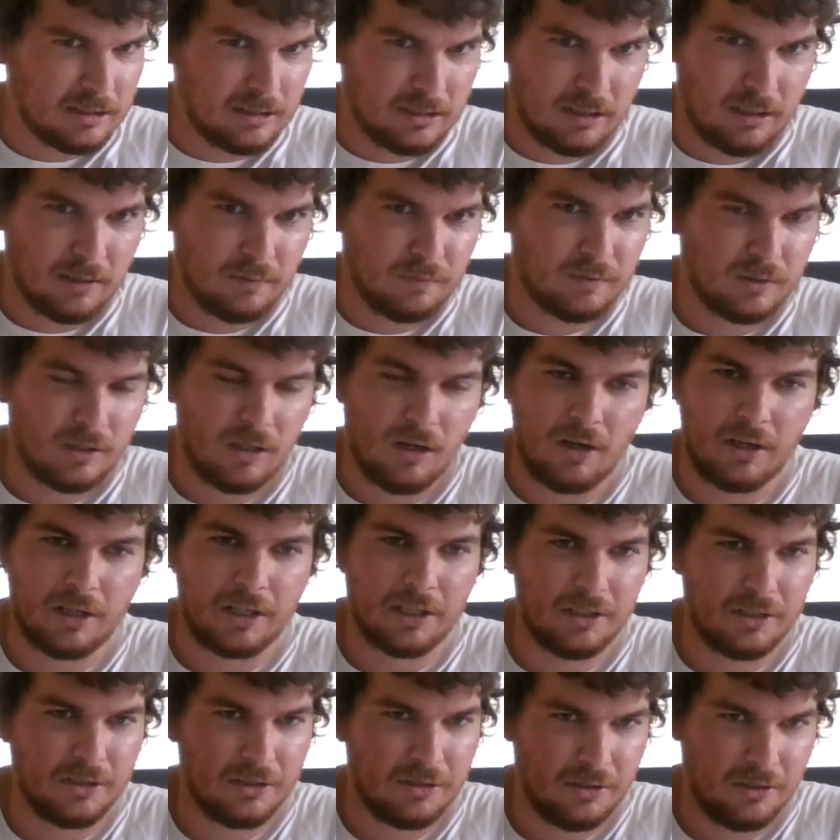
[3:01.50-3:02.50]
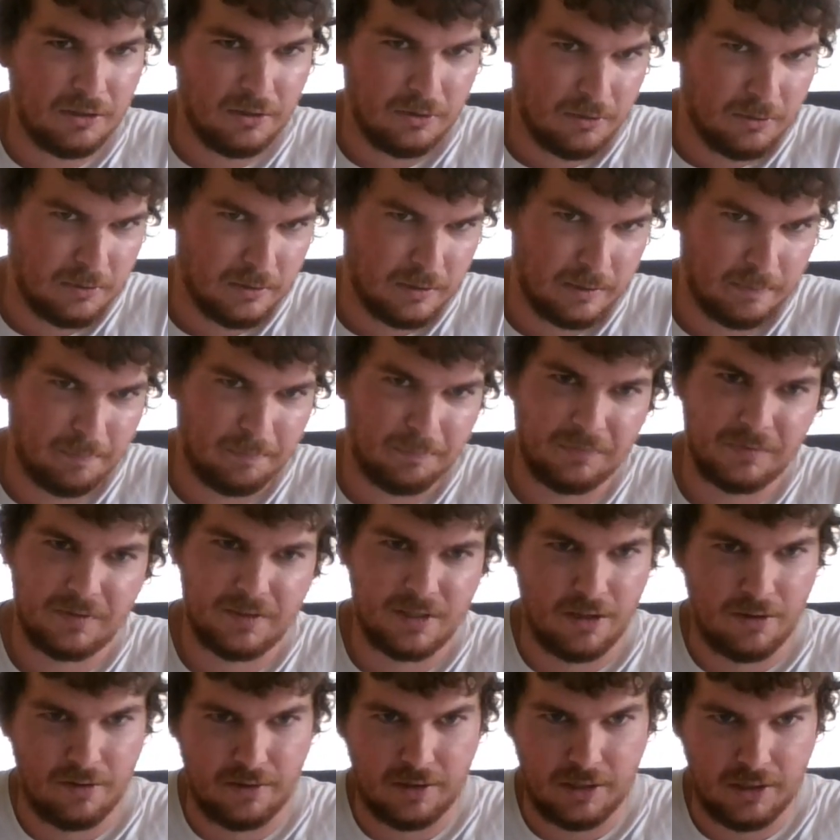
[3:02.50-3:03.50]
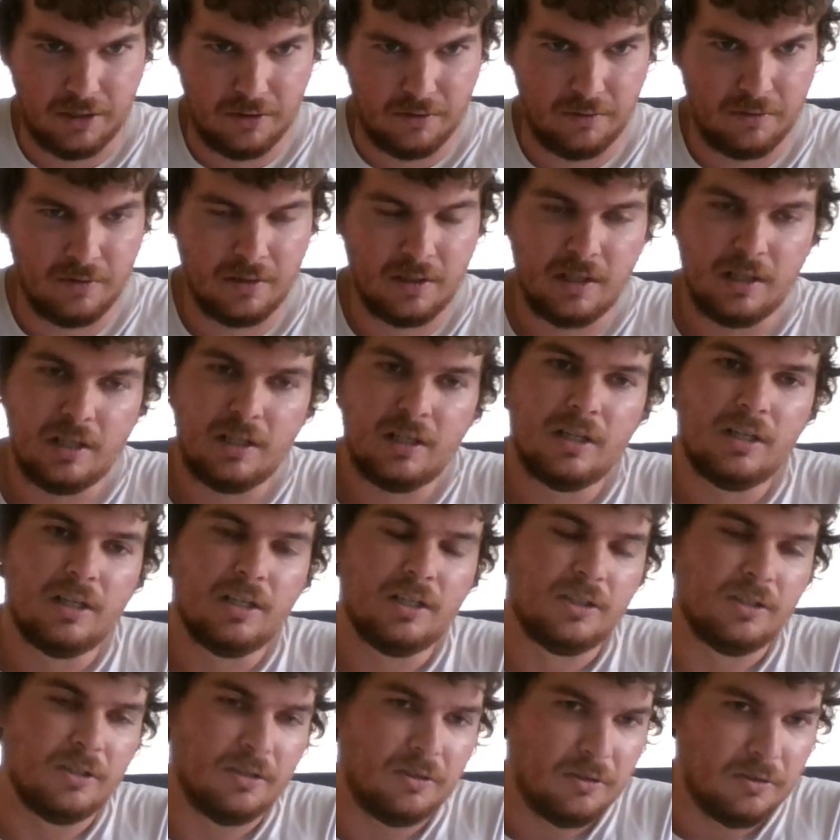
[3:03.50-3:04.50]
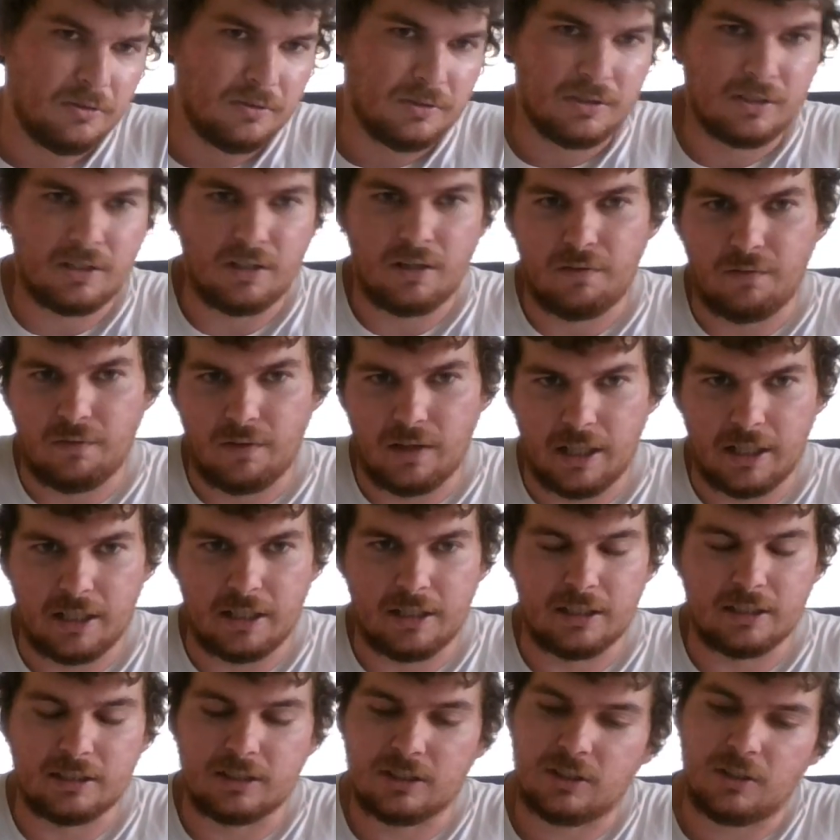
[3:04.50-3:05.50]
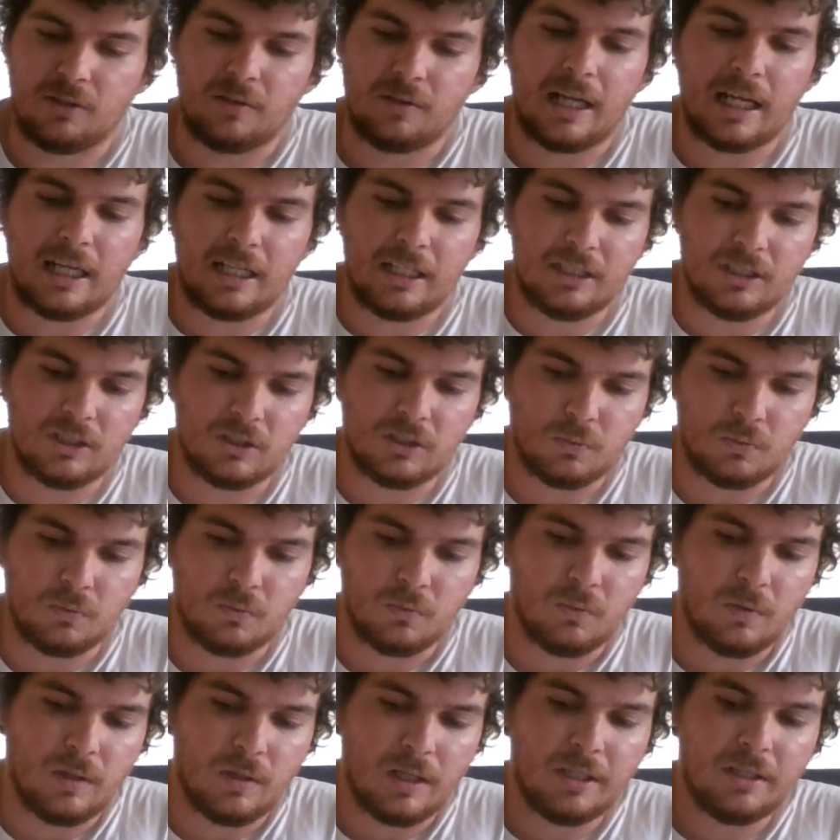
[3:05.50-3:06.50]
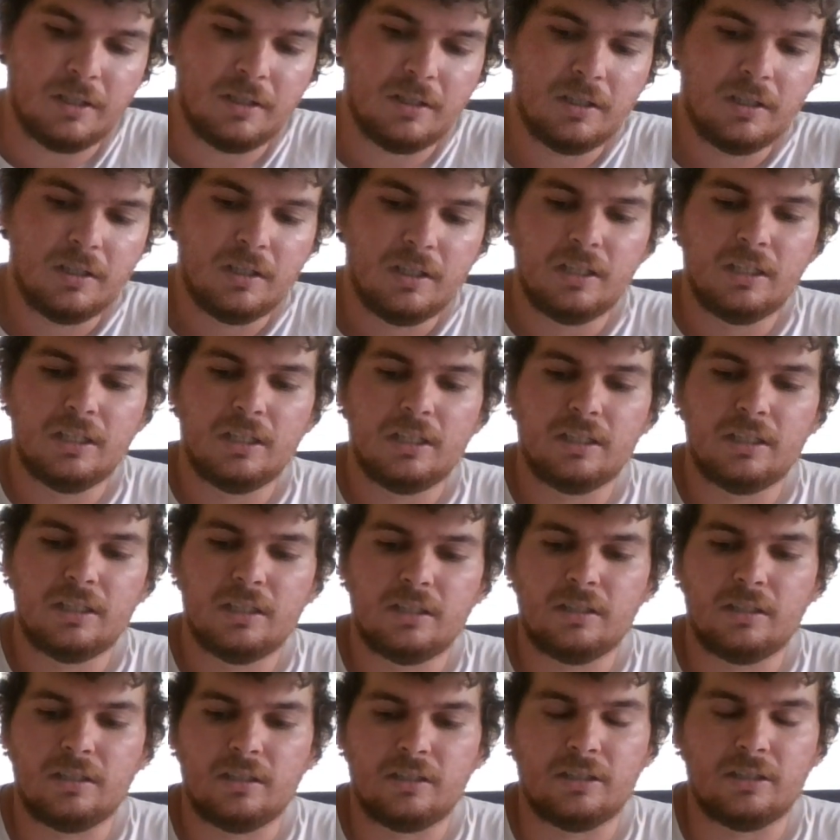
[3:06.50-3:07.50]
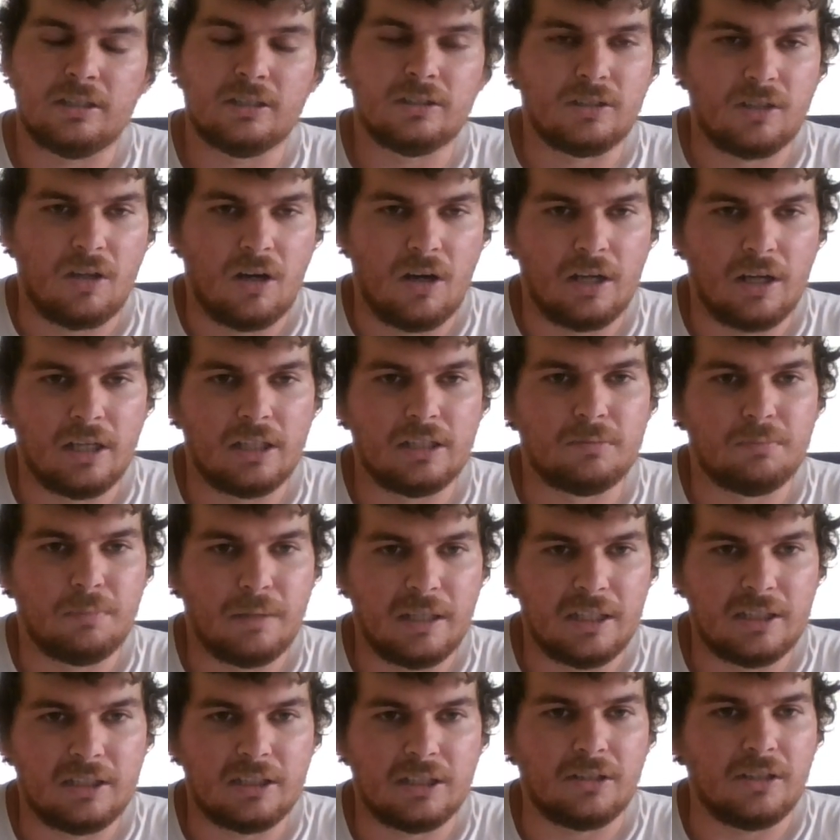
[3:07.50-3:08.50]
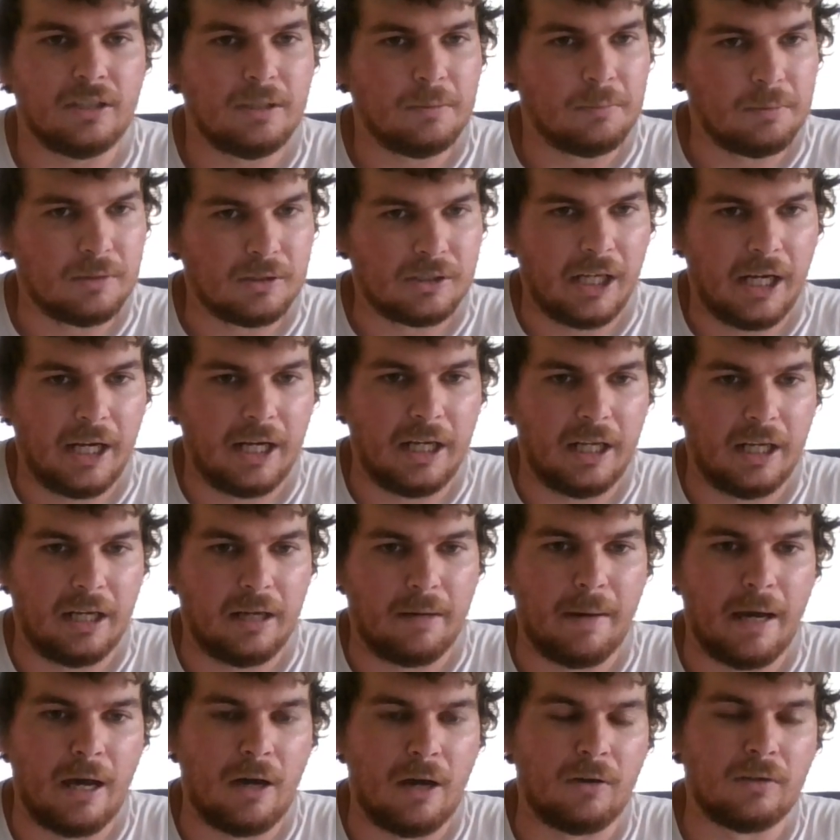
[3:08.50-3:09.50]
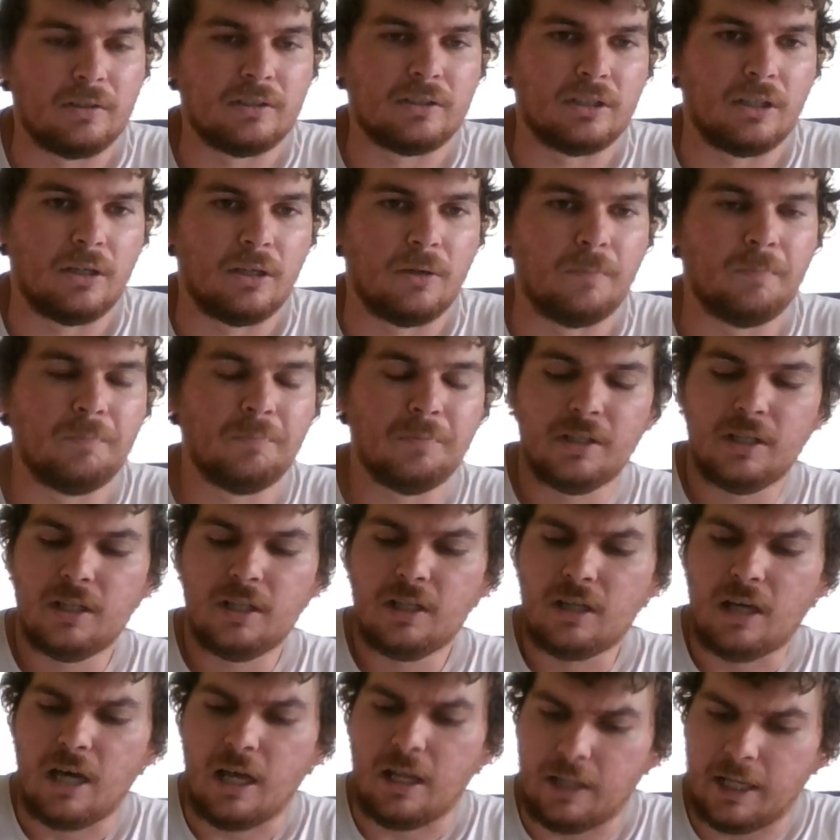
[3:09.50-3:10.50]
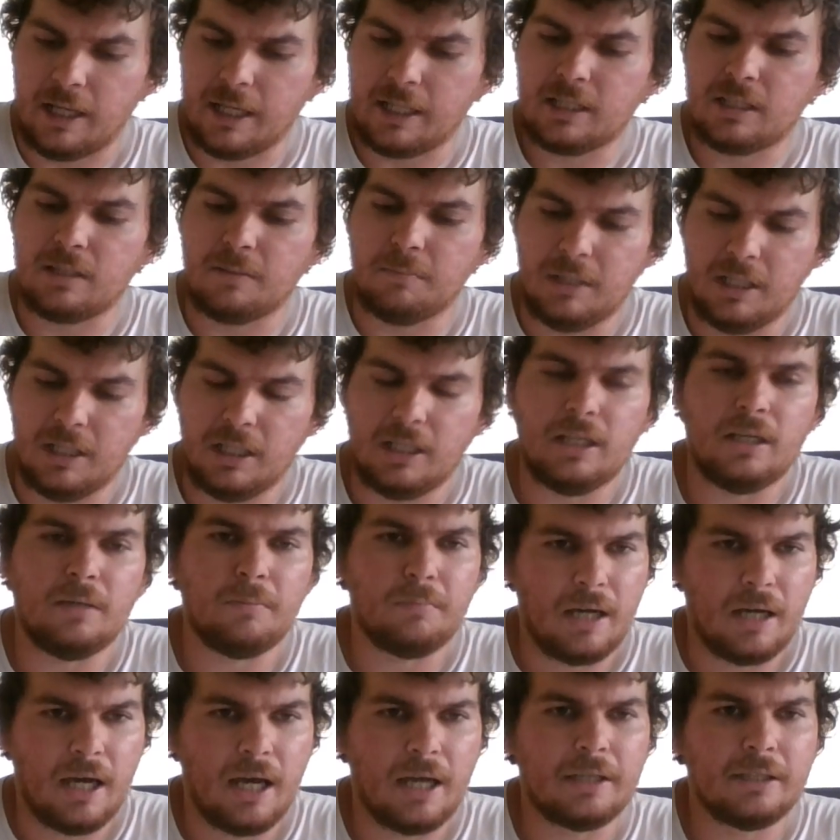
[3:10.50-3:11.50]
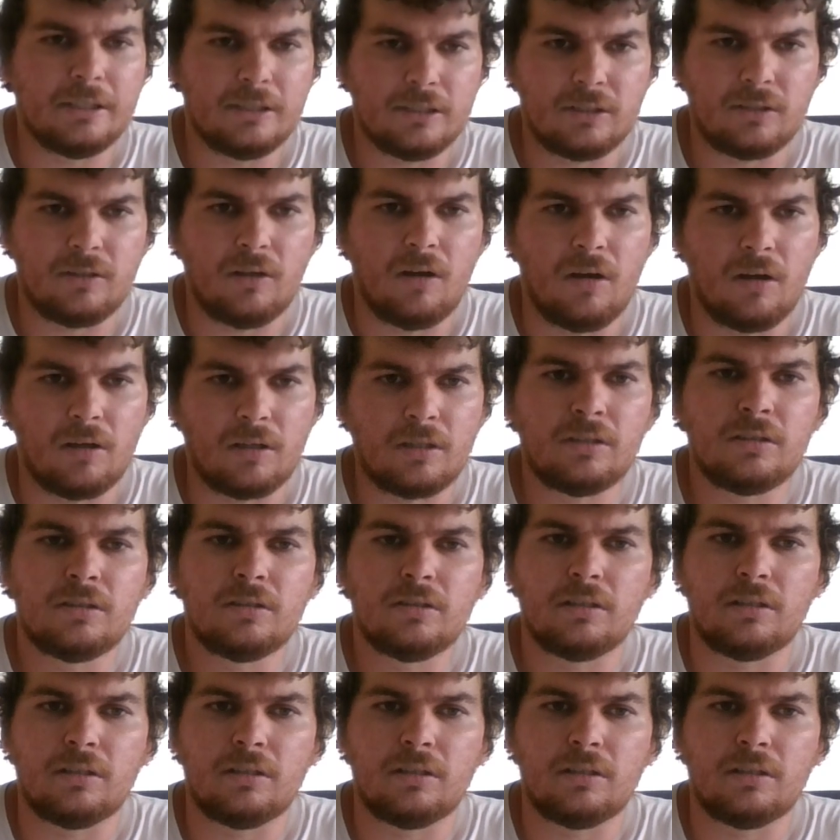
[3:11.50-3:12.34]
stuff talking to you and telling you to do stuff like this. So that is what the song is basically pertaining about. So I like the meaning behind the song